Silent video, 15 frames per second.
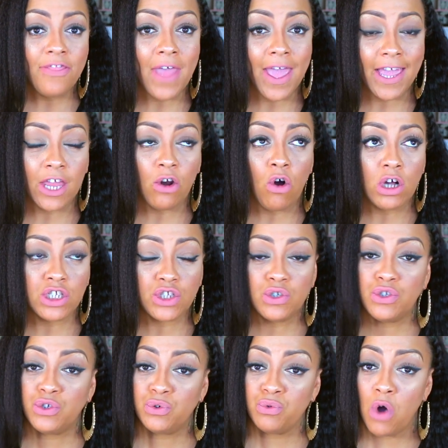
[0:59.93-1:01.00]
they can
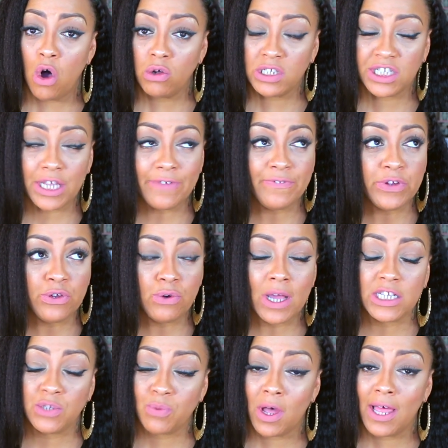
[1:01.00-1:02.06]
also do wholesale for you,
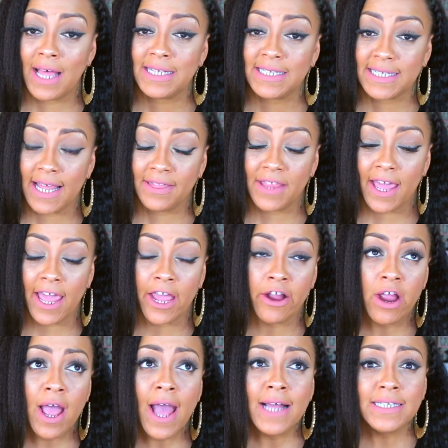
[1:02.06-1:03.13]
as well as send the
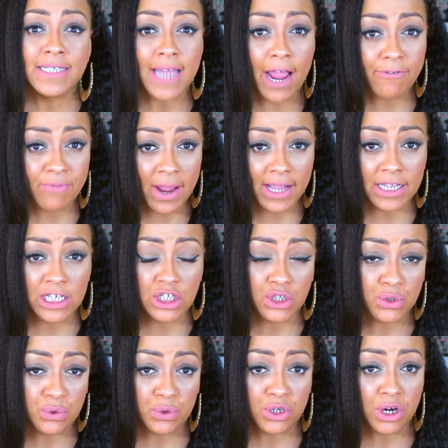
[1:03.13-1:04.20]
hair directly
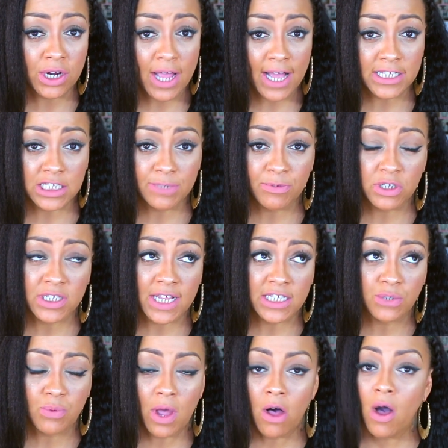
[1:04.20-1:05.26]
to your customers
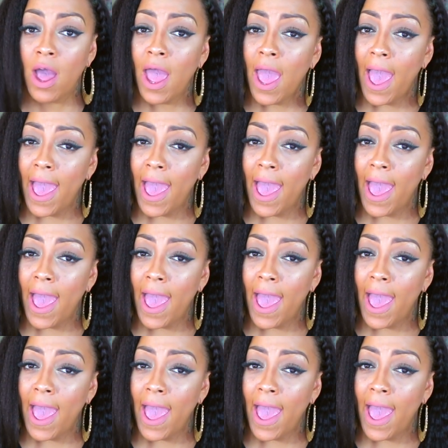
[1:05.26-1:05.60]
as well.